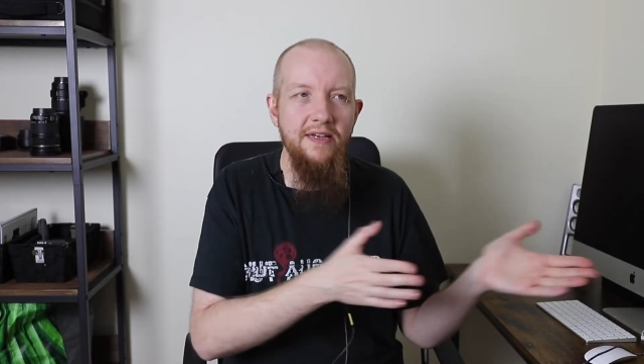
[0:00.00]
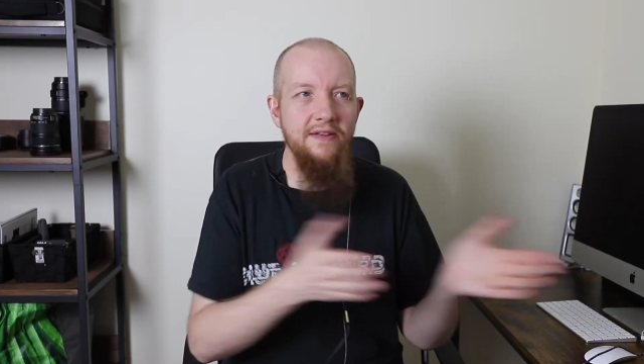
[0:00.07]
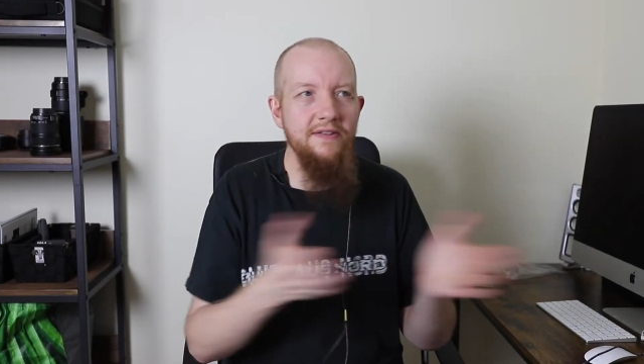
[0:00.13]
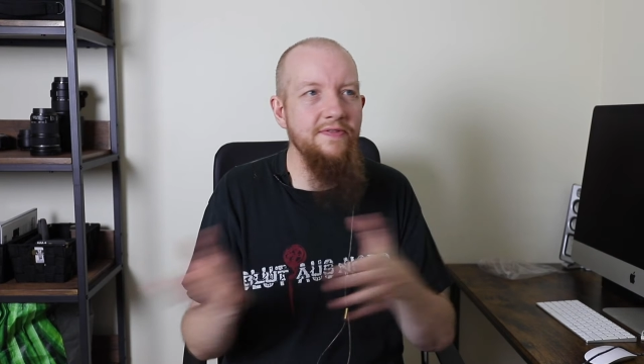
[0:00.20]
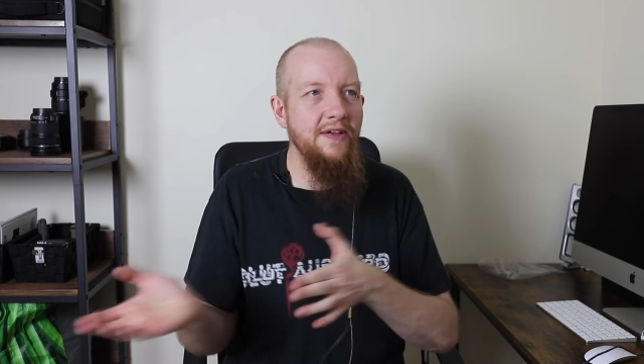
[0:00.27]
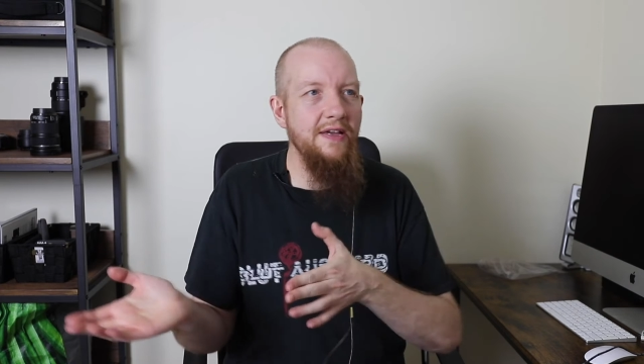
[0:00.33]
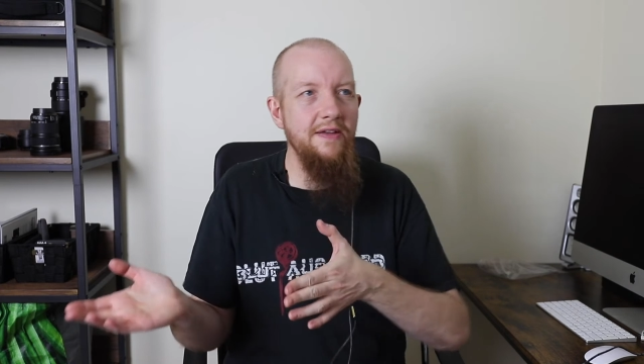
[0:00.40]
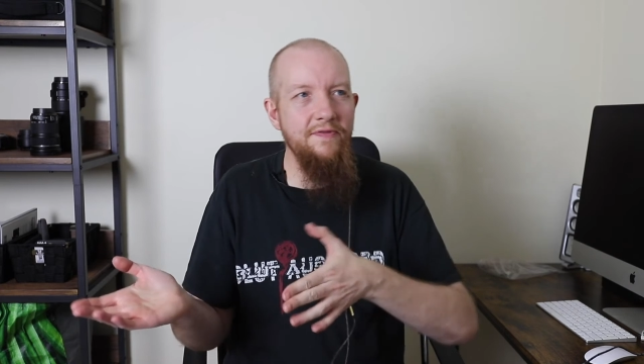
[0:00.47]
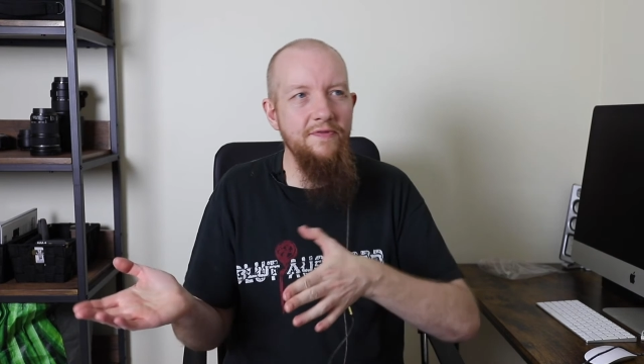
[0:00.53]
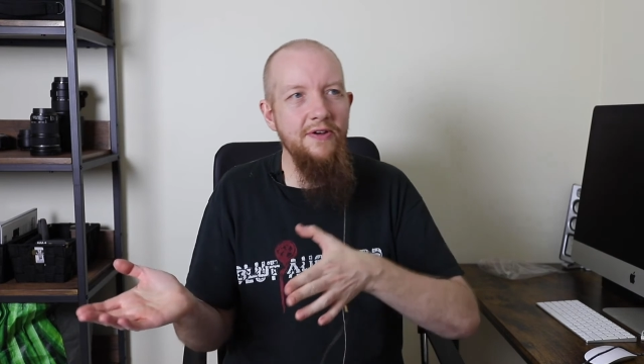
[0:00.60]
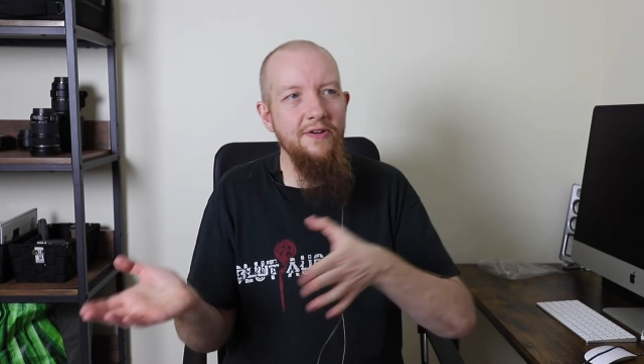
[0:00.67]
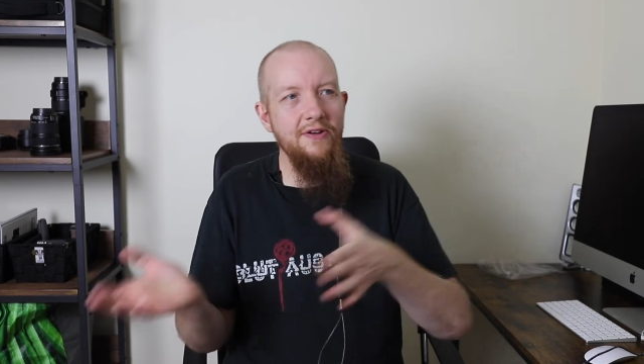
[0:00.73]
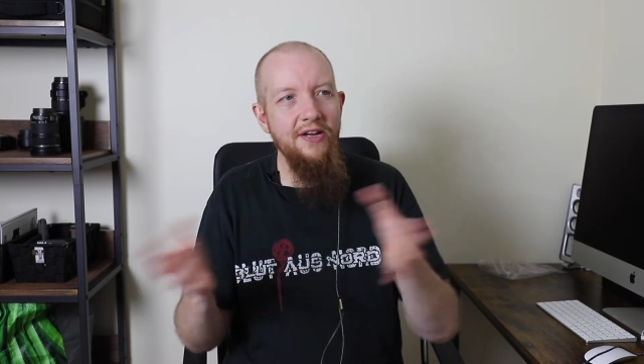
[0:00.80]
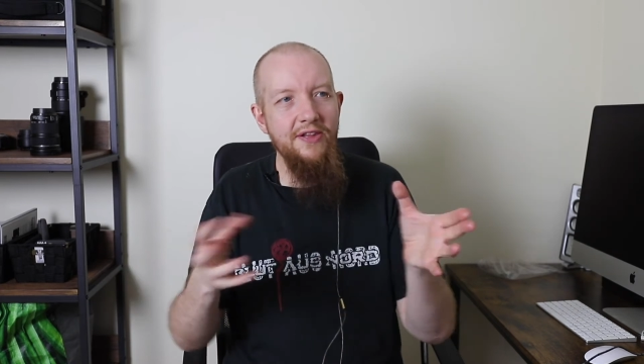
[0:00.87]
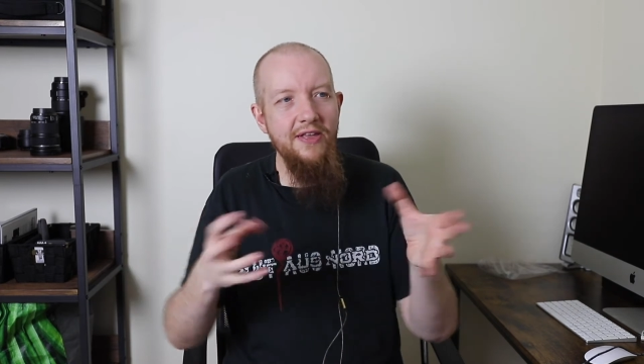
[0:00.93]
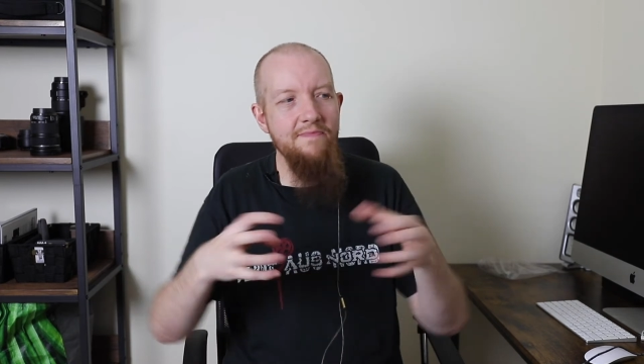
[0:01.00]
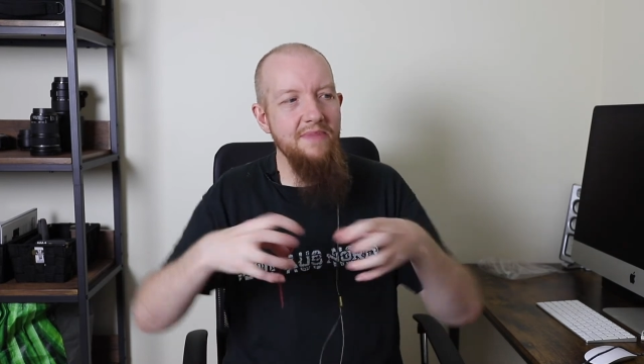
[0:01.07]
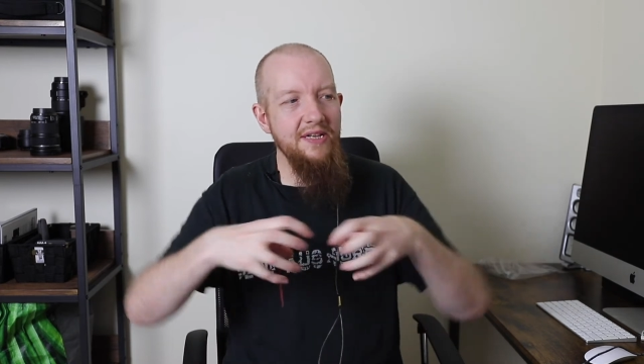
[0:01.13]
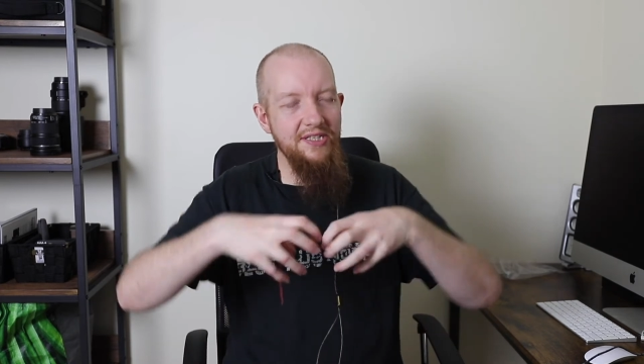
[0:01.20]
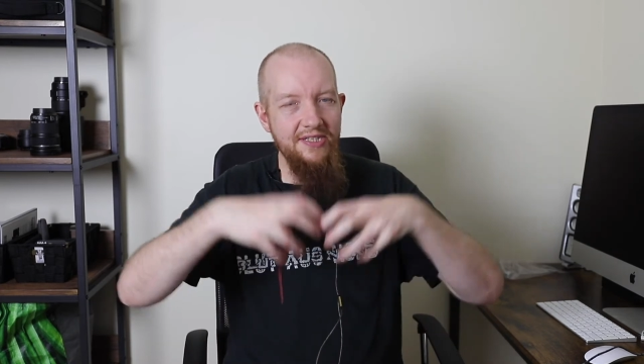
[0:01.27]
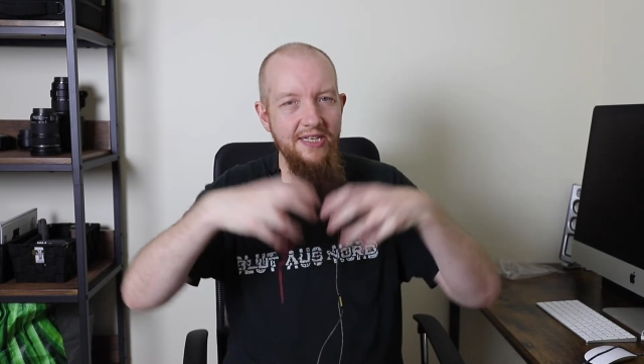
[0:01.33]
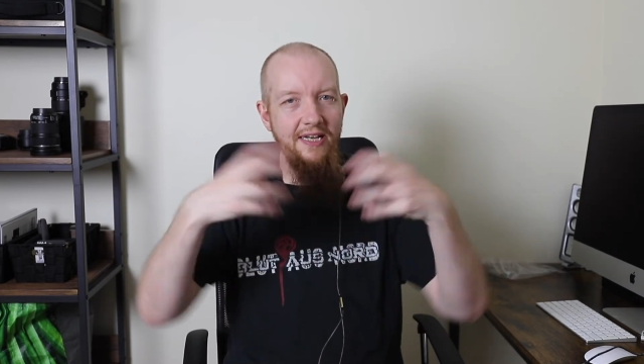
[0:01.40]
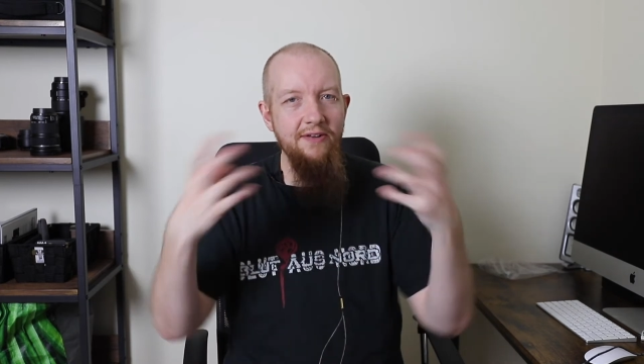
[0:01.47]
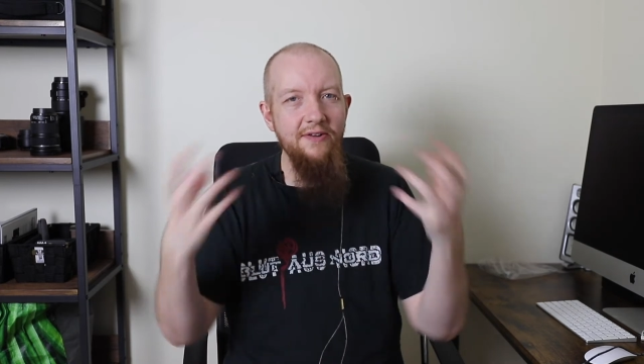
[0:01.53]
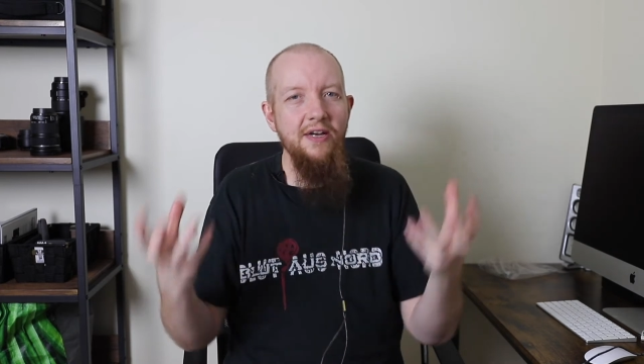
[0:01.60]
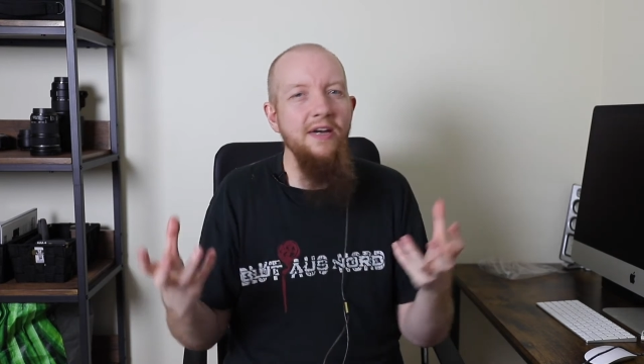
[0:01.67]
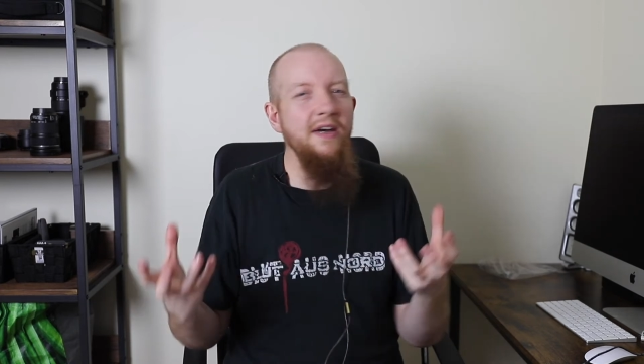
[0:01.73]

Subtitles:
It felt like they missed out